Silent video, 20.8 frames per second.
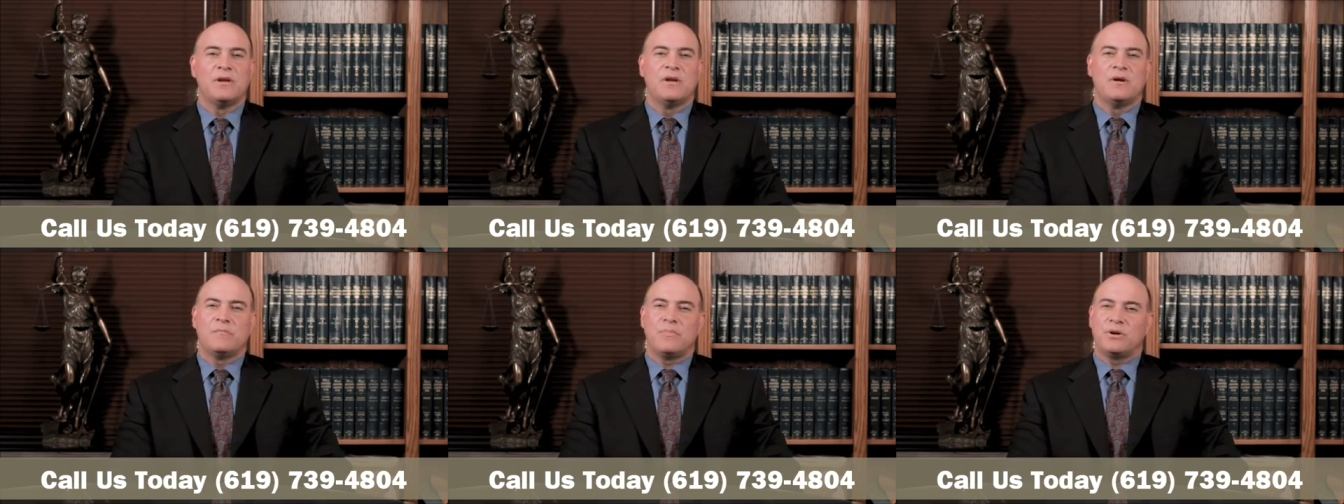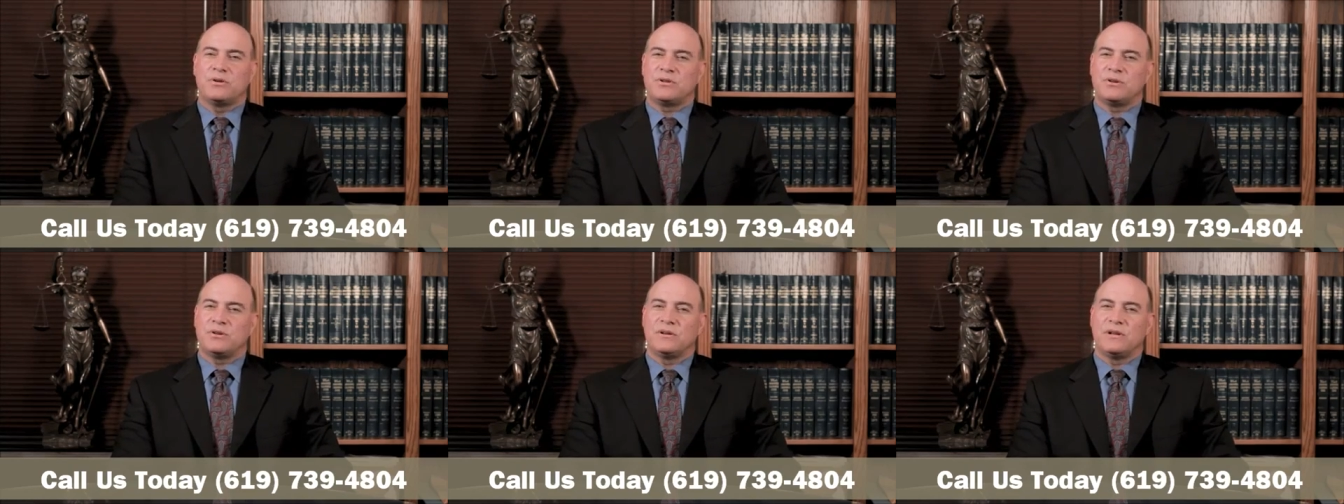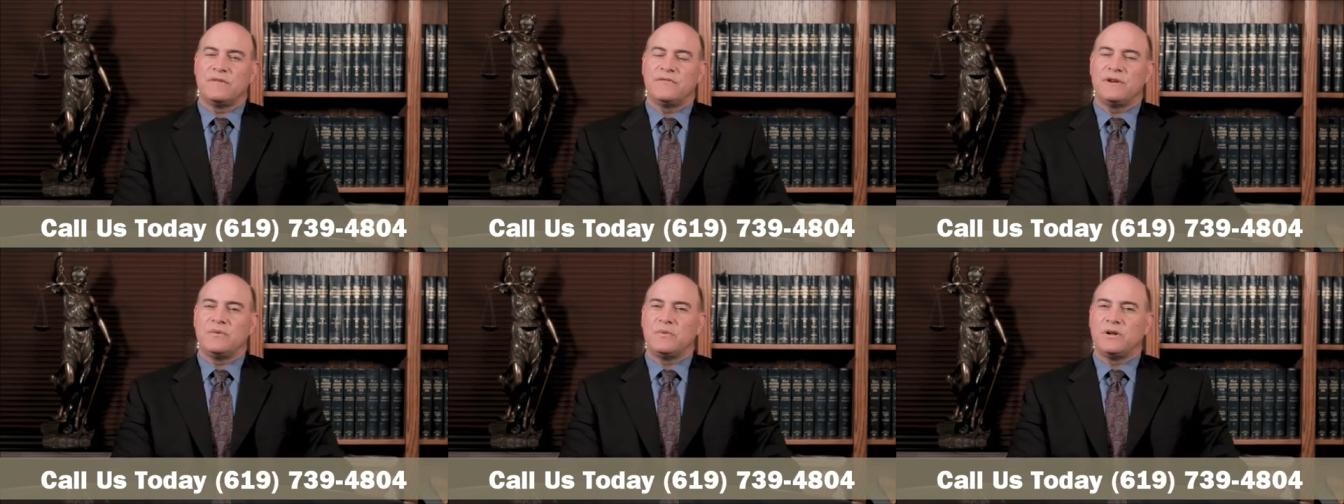But your
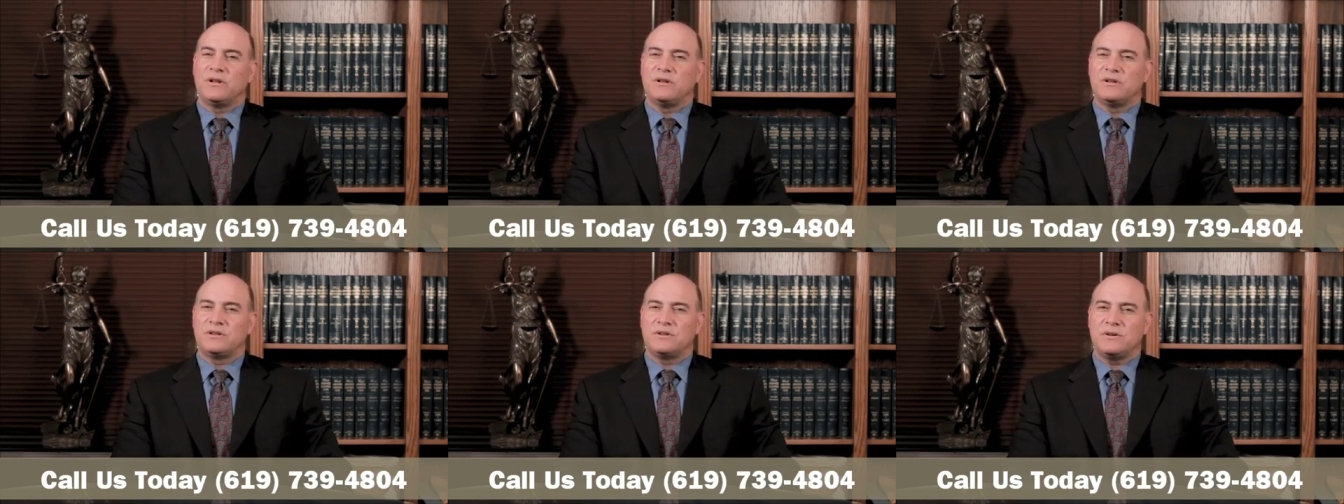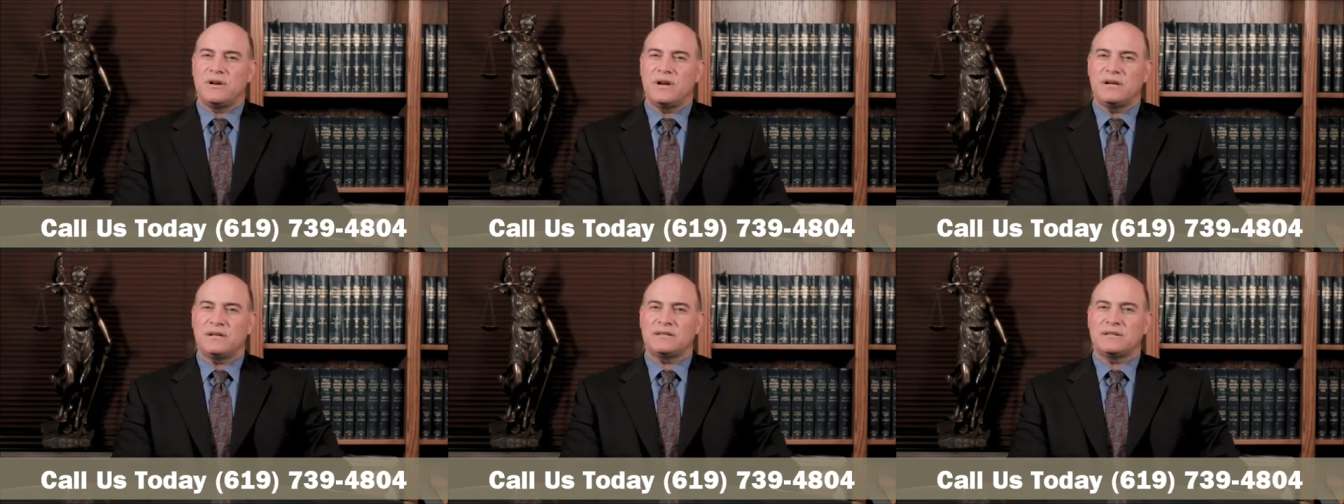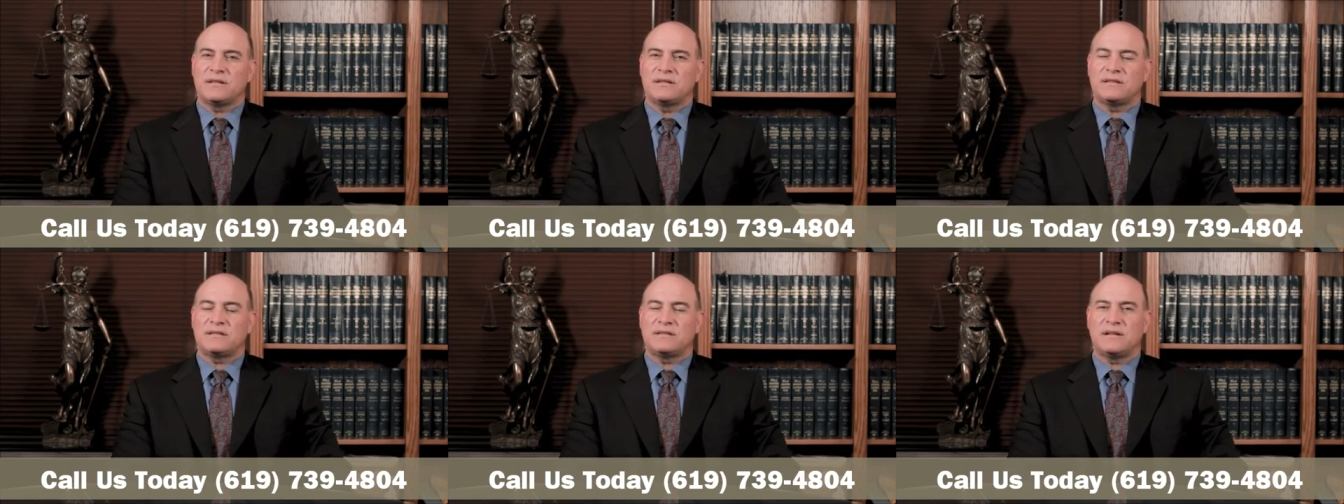living will and
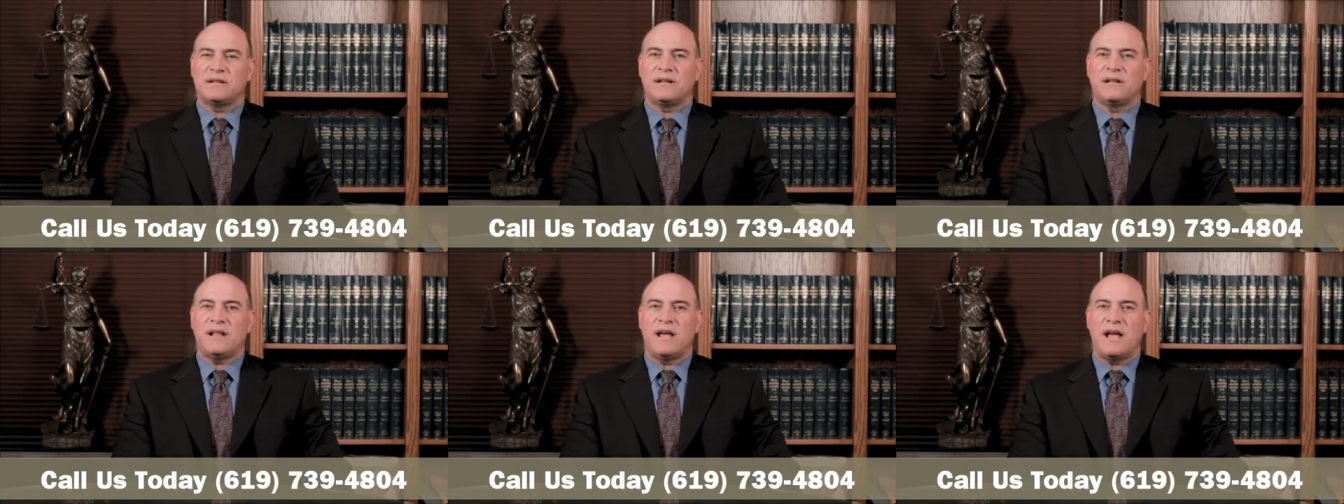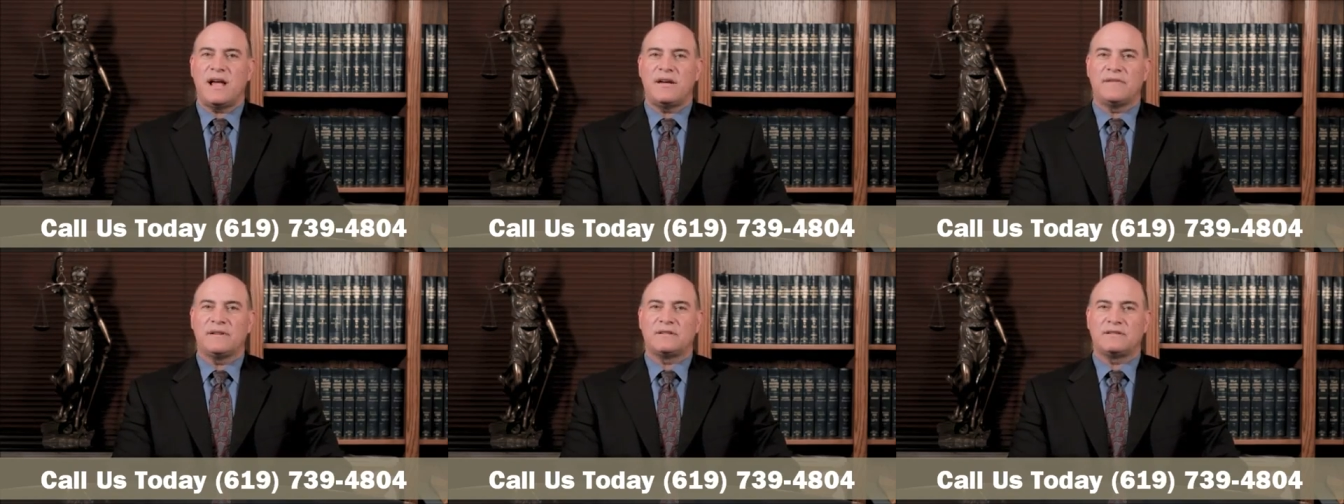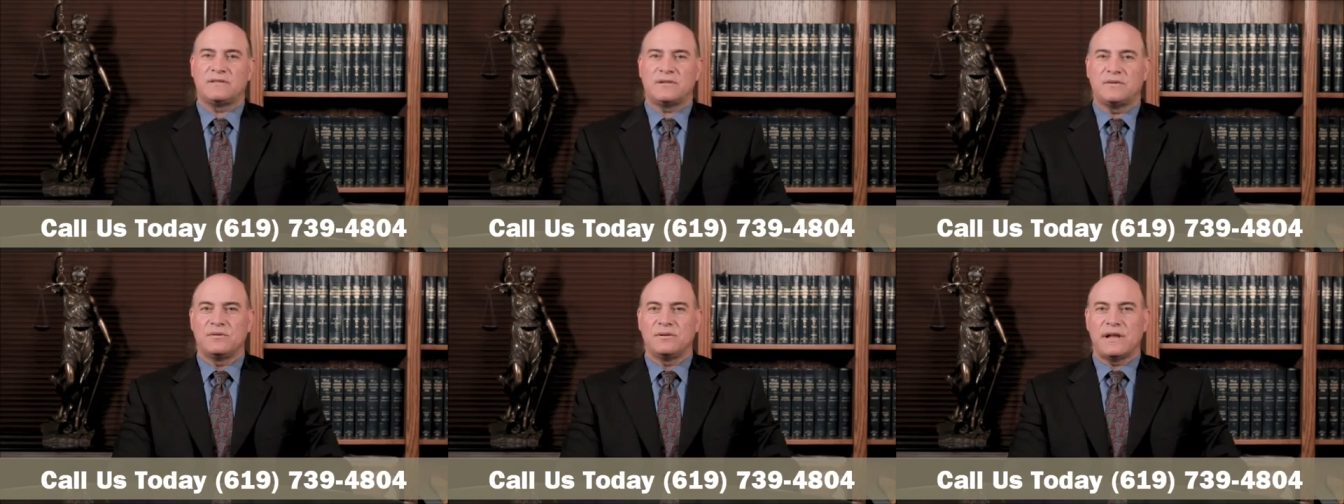trust, it's still alive. It's
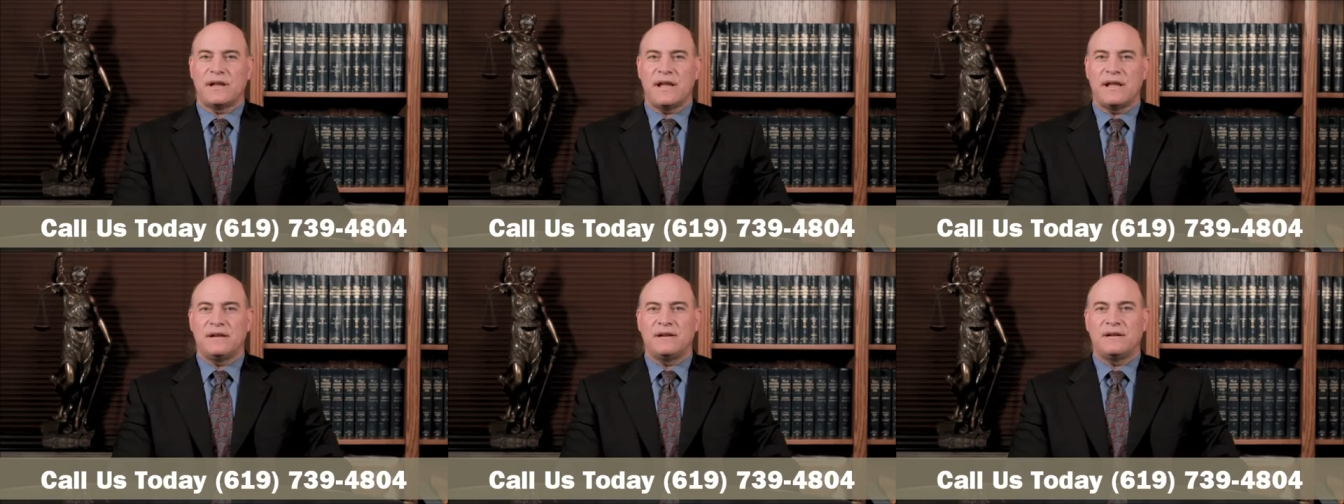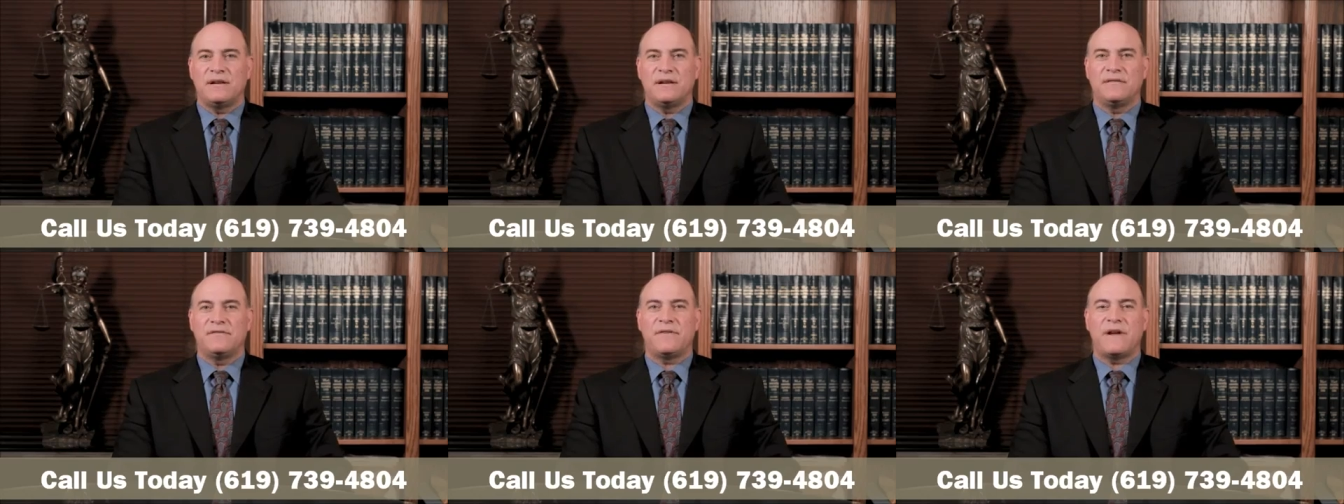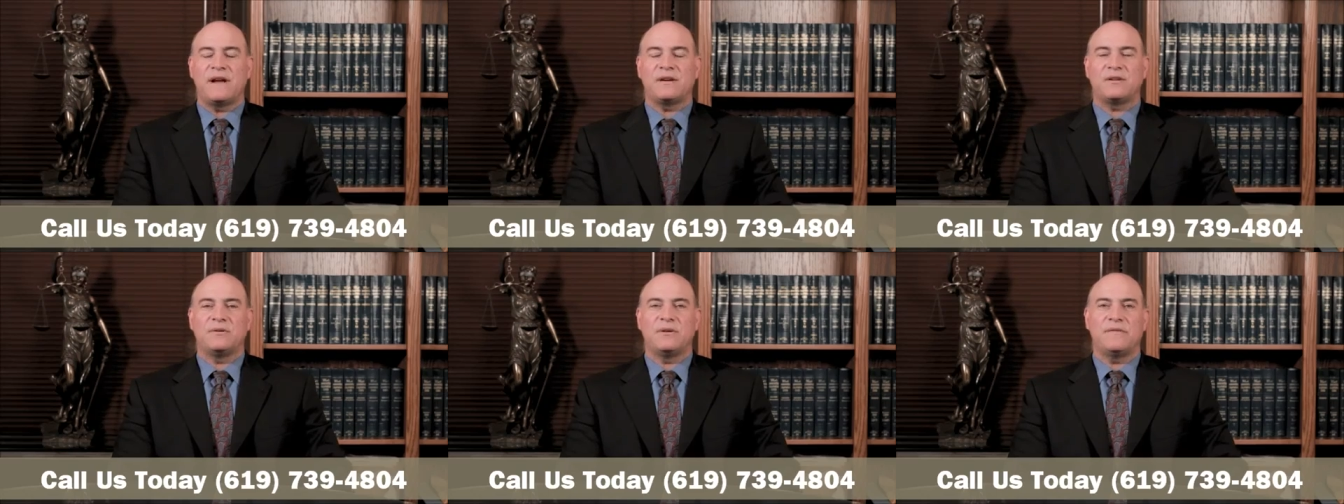its own entity. In
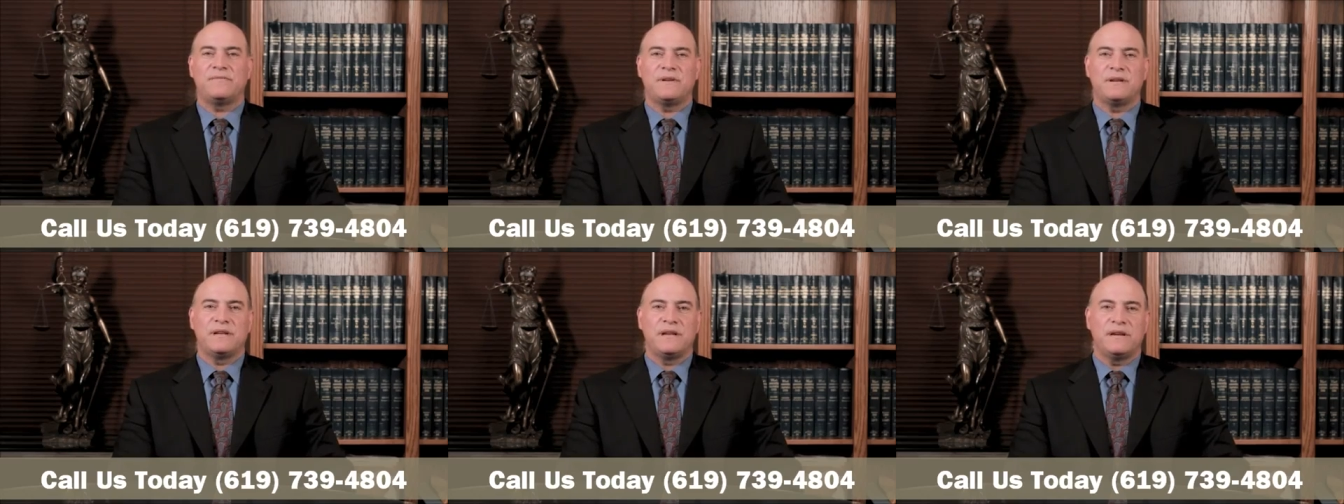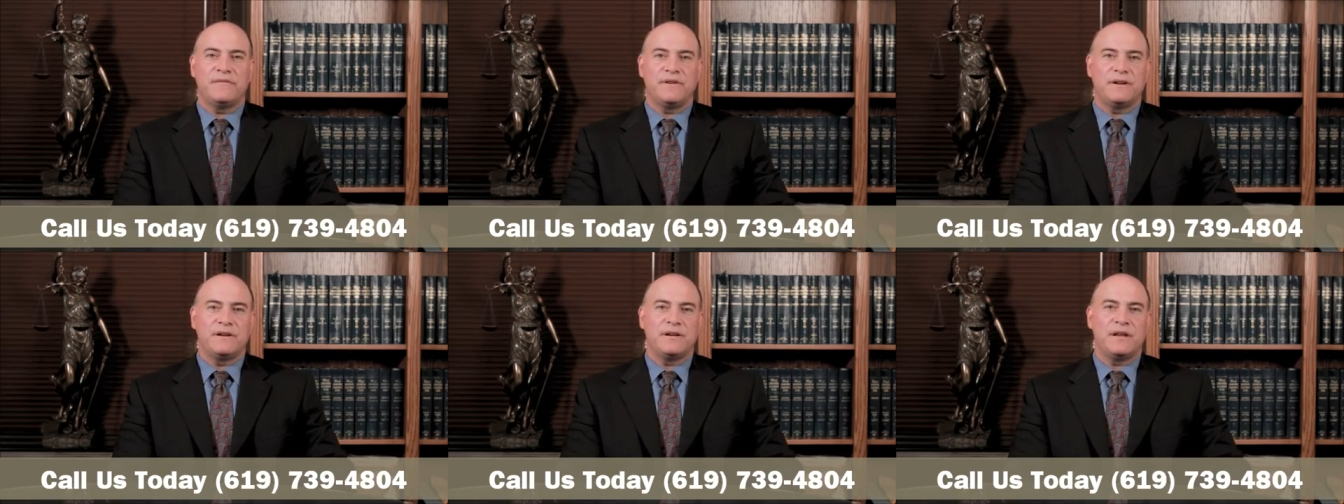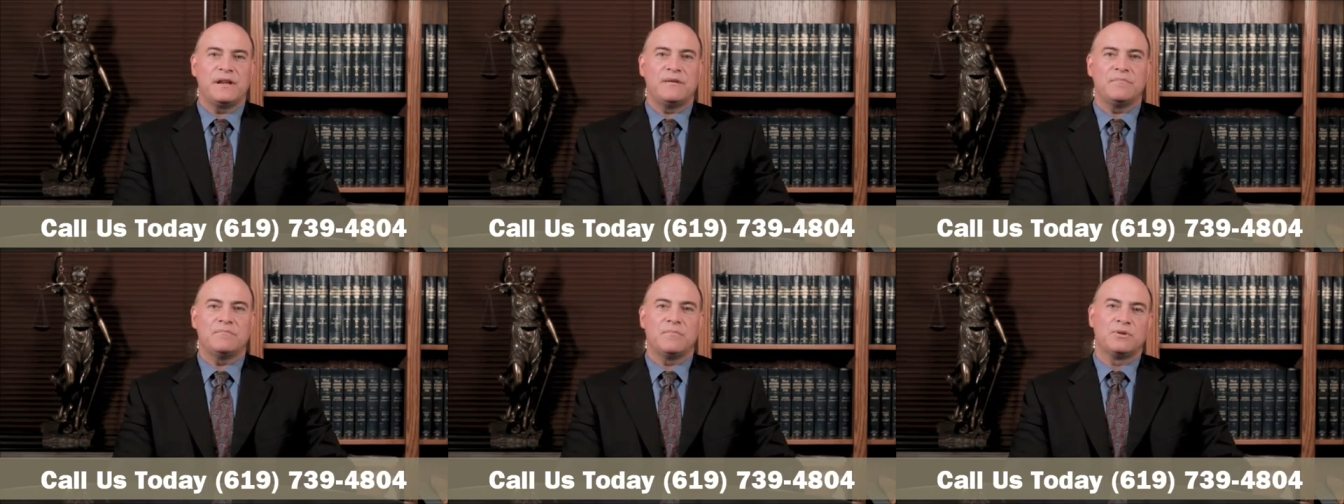fact, you have to give it a name.